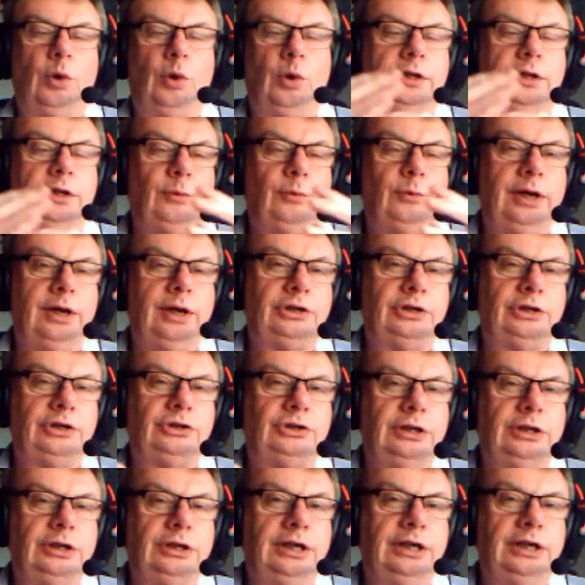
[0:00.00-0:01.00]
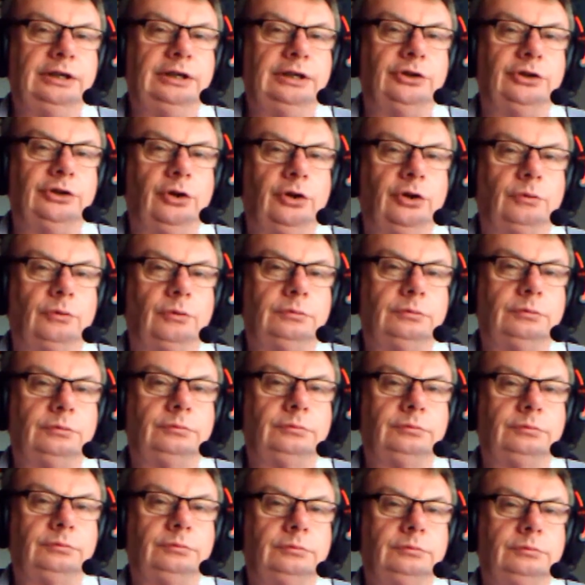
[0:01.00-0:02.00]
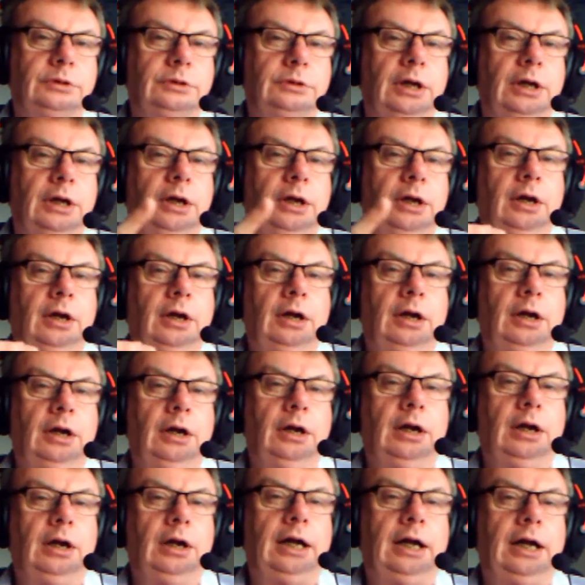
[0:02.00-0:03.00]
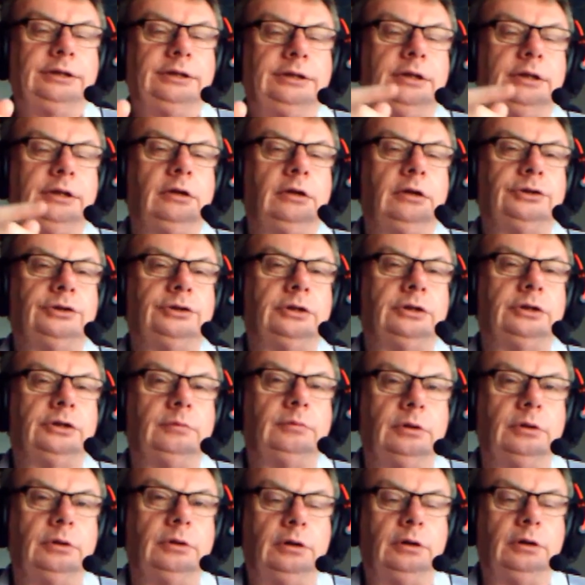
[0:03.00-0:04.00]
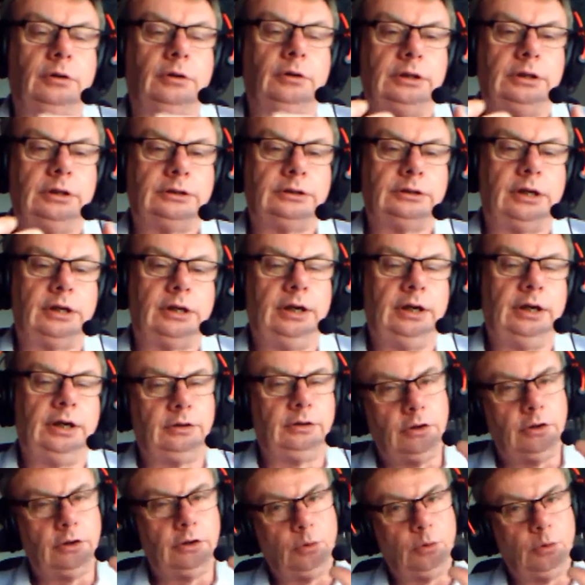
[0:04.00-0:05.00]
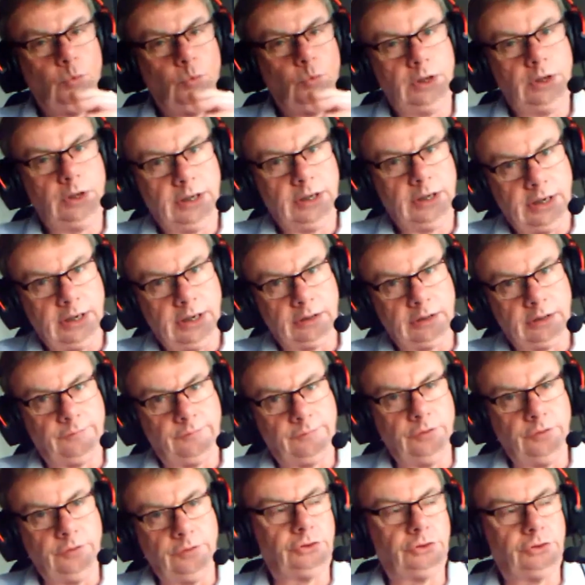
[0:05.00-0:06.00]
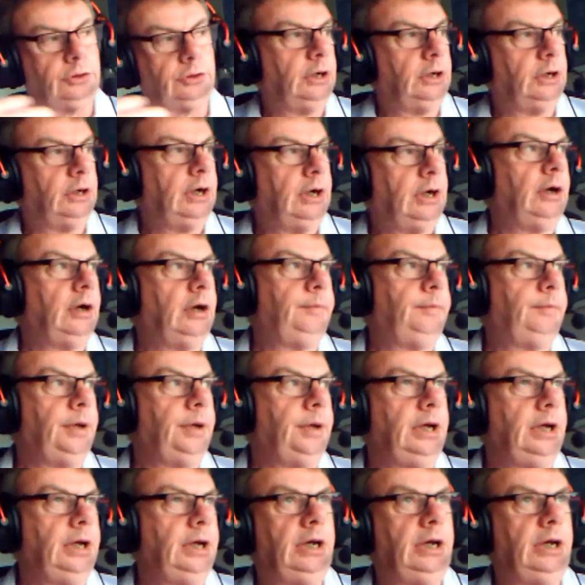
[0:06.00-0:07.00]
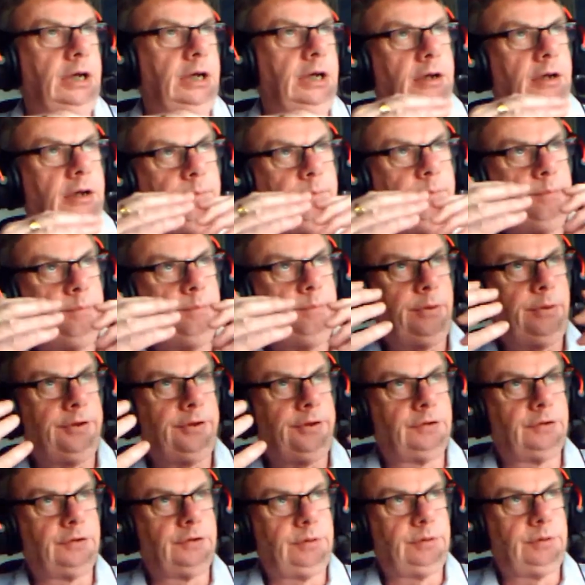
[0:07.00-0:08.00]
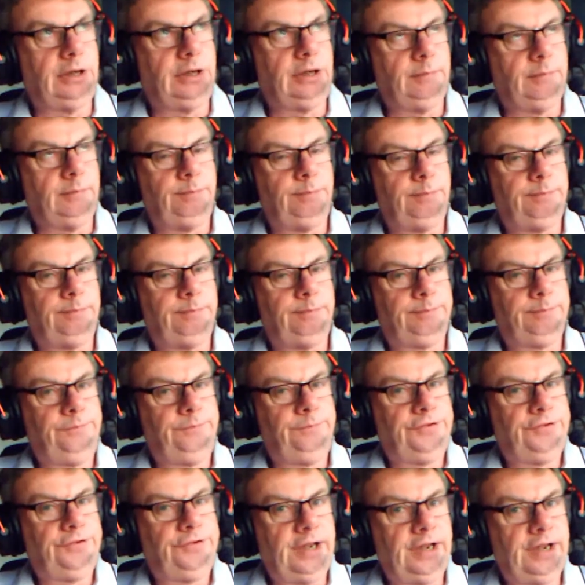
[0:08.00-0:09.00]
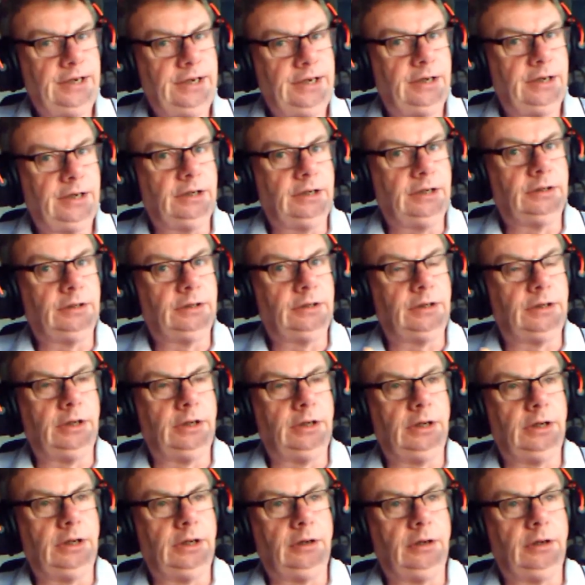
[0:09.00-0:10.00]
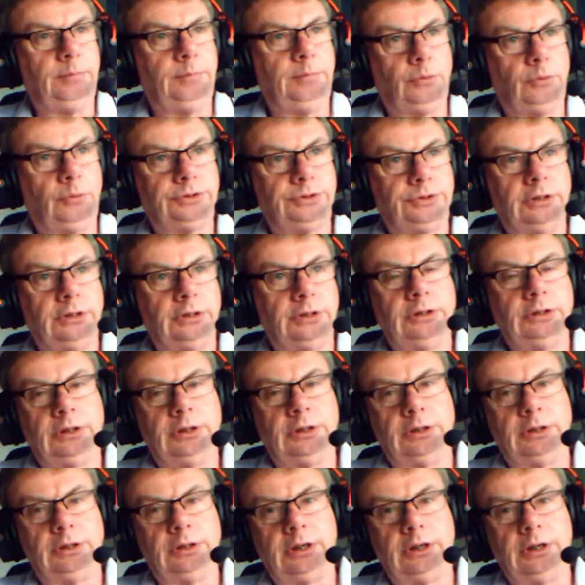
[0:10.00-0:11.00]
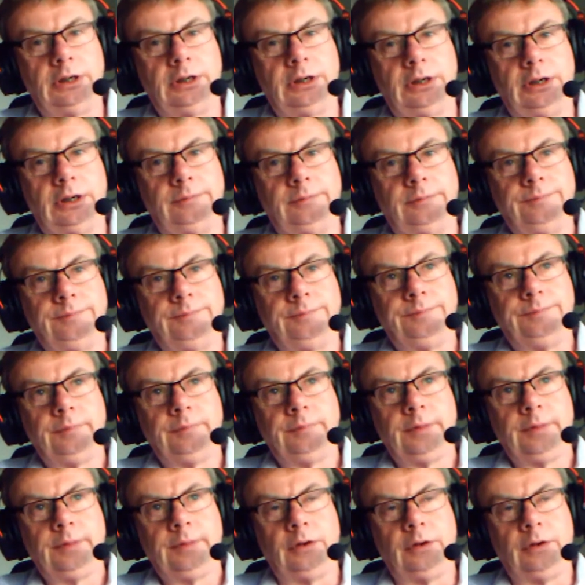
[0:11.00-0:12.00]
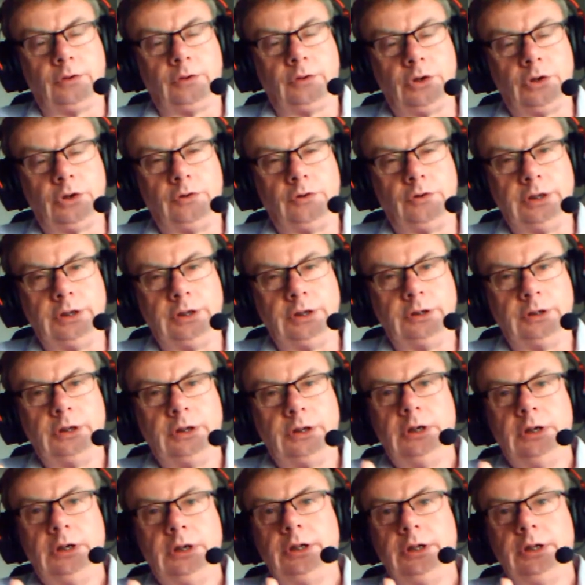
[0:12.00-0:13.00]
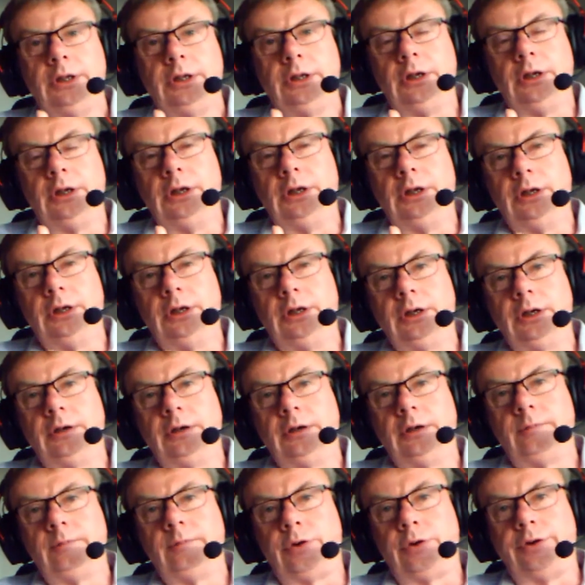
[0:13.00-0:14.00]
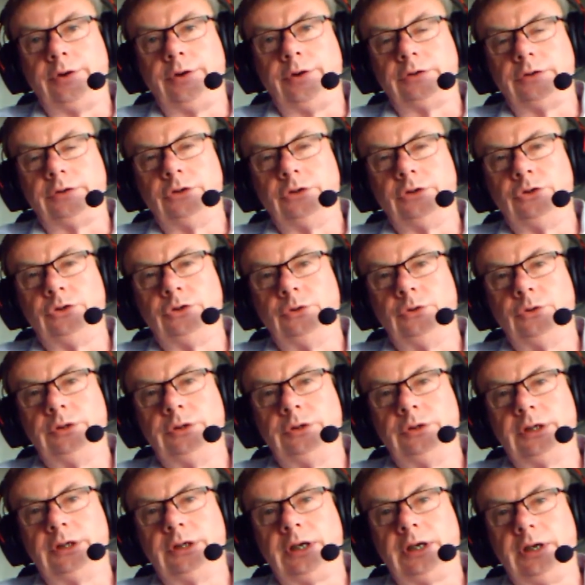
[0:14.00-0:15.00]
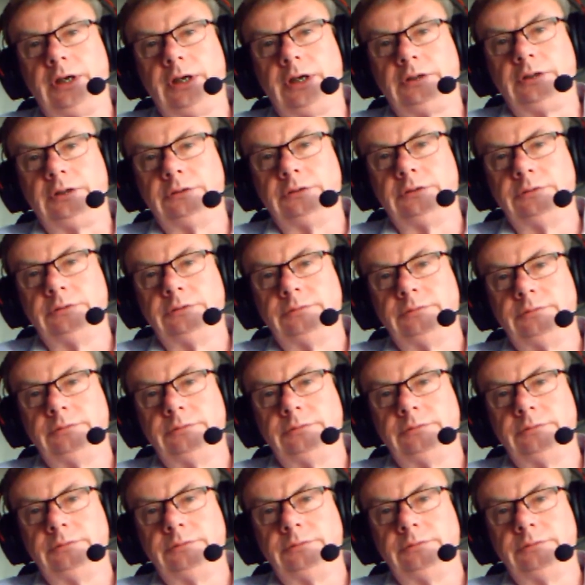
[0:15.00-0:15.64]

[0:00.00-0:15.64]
what do I actually need to know? Has the customer or this client, or will they at the future be possibly posting the or couriering the product to the client?